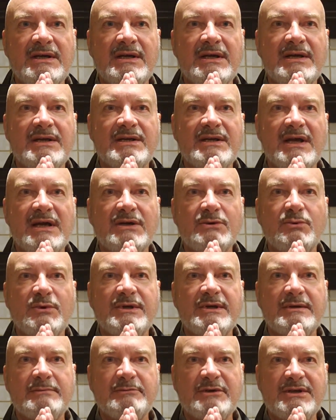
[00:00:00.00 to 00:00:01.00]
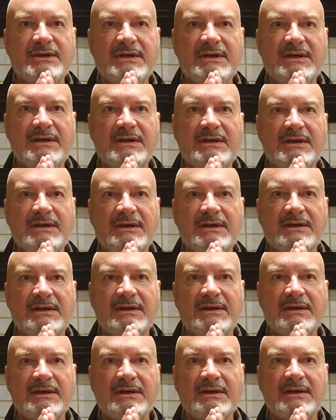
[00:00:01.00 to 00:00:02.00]
and equanimity
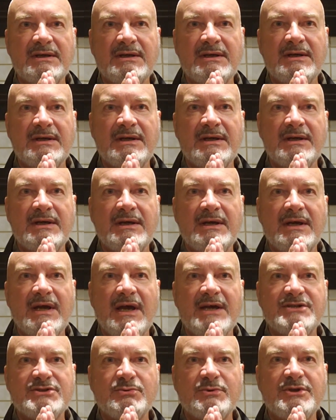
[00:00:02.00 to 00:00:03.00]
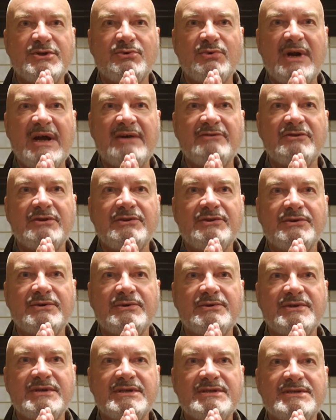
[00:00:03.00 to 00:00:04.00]
as we travel
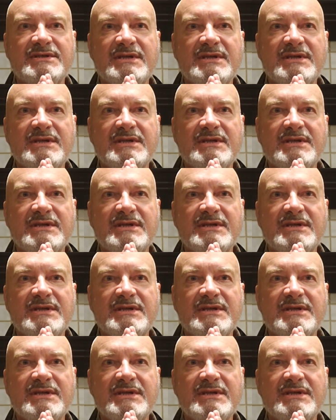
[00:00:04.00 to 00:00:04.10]
through these